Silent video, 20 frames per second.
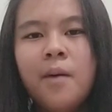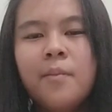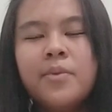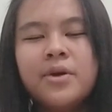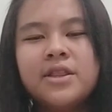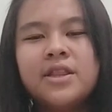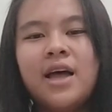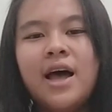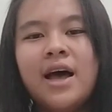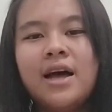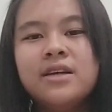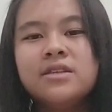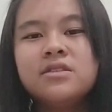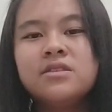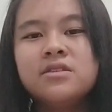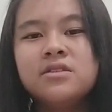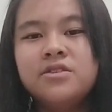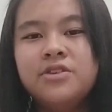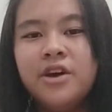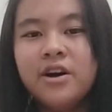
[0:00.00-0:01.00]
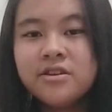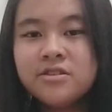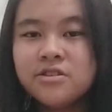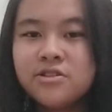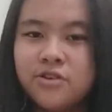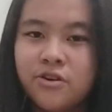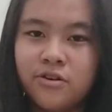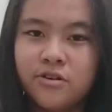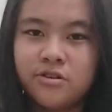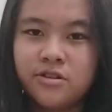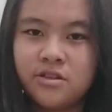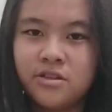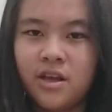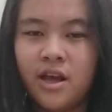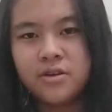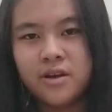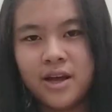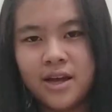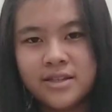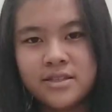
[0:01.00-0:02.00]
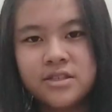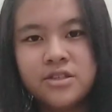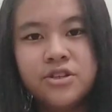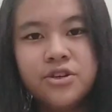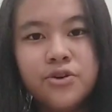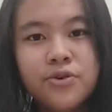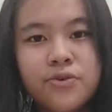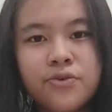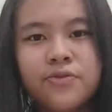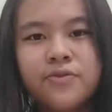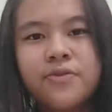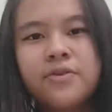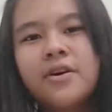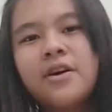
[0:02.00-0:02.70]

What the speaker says: But as youngsters, as youth,